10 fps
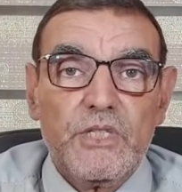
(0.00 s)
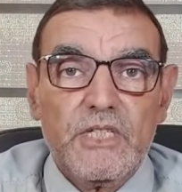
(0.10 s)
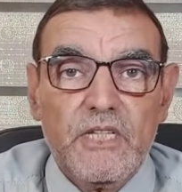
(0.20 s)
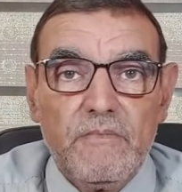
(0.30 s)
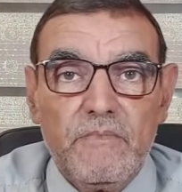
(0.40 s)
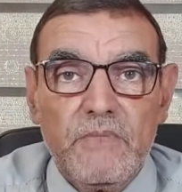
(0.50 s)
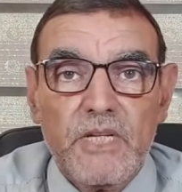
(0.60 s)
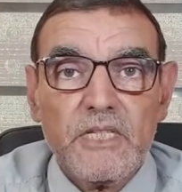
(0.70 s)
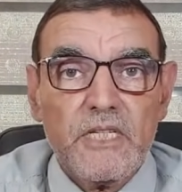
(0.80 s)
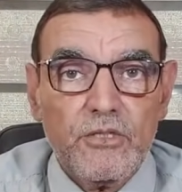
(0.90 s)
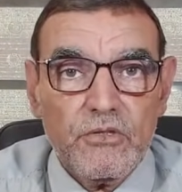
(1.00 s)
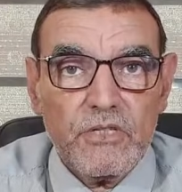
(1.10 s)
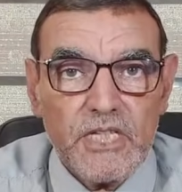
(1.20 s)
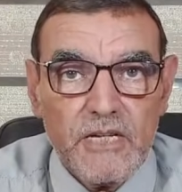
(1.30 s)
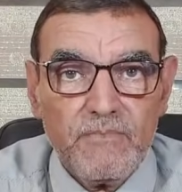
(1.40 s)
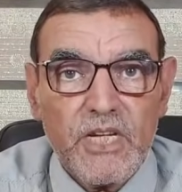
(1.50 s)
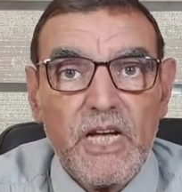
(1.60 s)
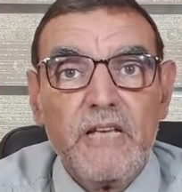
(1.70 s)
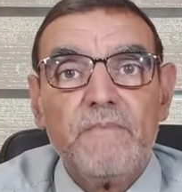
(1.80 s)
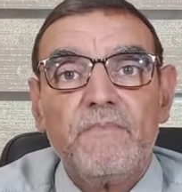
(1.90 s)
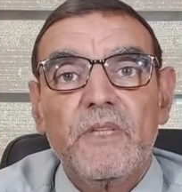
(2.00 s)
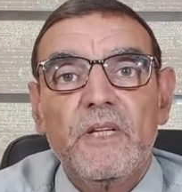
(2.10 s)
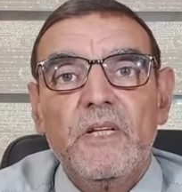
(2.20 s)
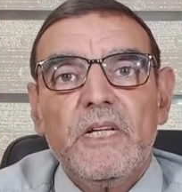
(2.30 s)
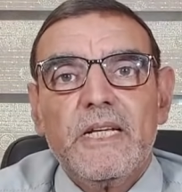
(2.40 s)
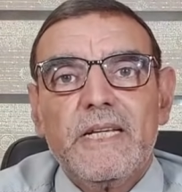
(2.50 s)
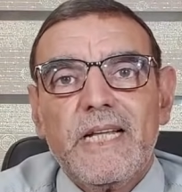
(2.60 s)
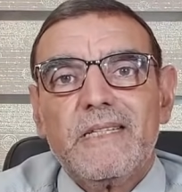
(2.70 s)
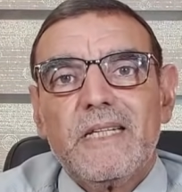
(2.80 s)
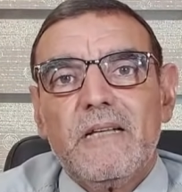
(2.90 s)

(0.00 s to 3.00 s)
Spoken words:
use them, not in the same time, not